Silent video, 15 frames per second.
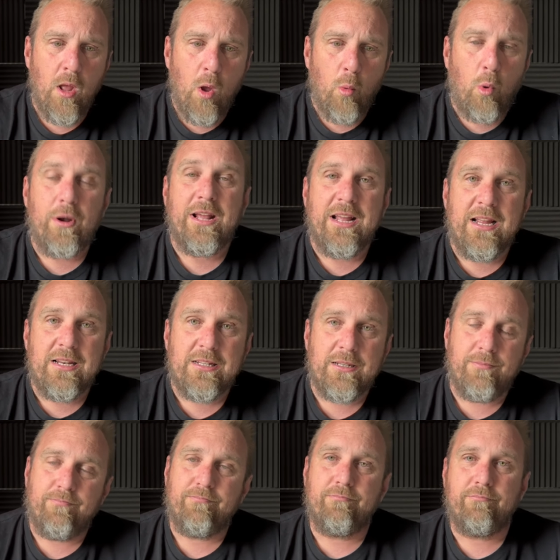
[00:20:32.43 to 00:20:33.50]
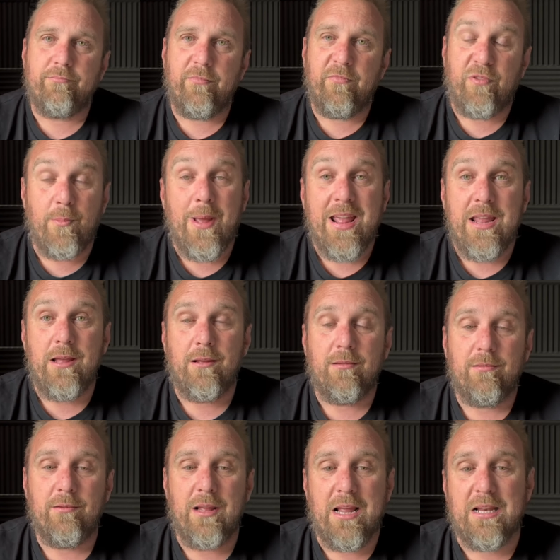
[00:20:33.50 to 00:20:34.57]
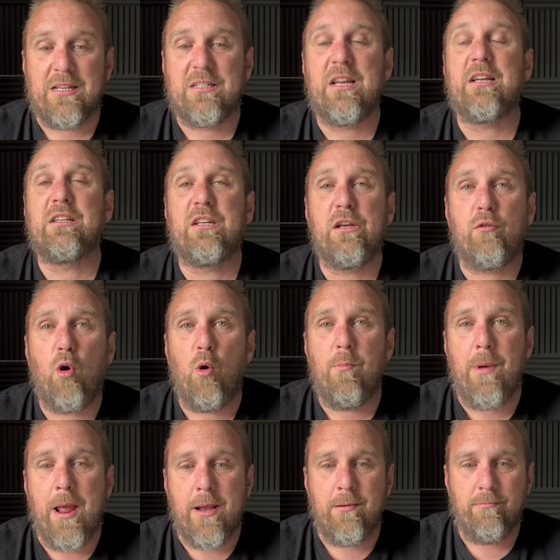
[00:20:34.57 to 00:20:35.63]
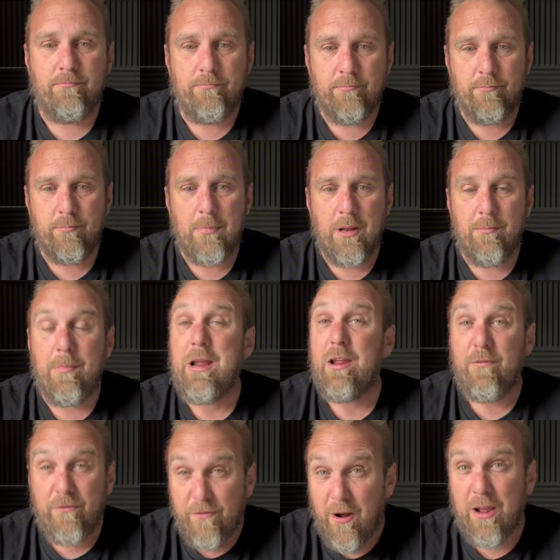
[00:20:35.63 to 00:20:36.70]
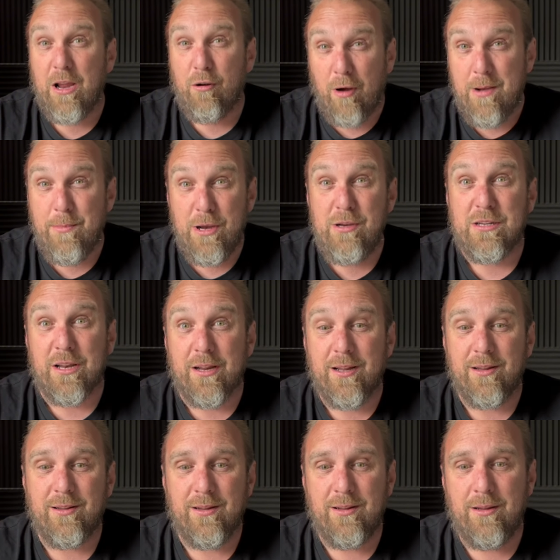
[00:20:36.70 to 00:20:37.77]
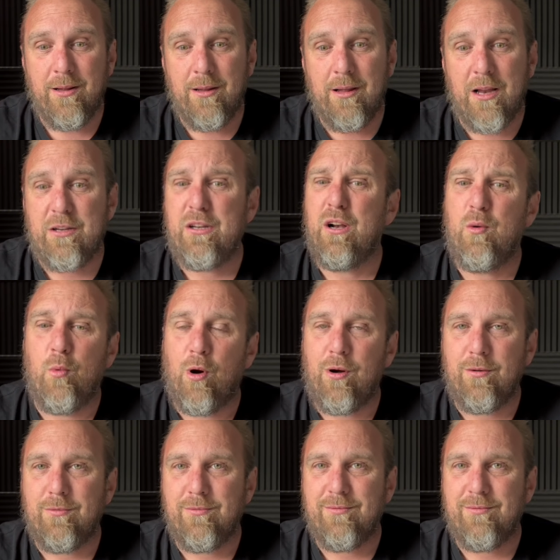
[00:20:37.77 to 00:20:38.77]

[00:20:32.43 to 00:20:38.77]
What it is for me is 60-year-old men making fucking great music. And do you know what?